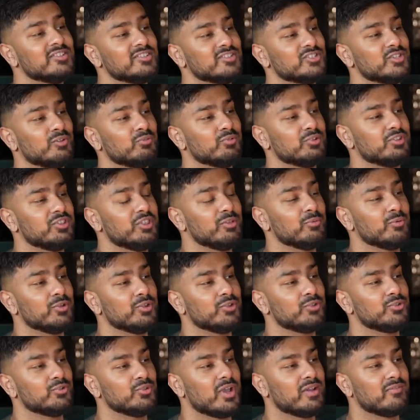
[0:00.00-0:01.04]
So what did they want
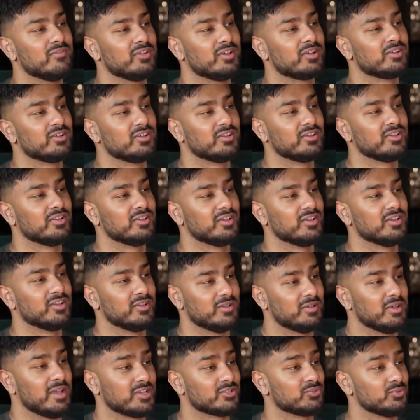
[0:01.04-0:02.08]
to do? Have like a
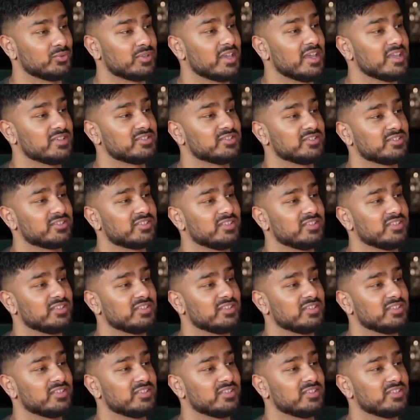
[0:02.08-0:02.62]
actual case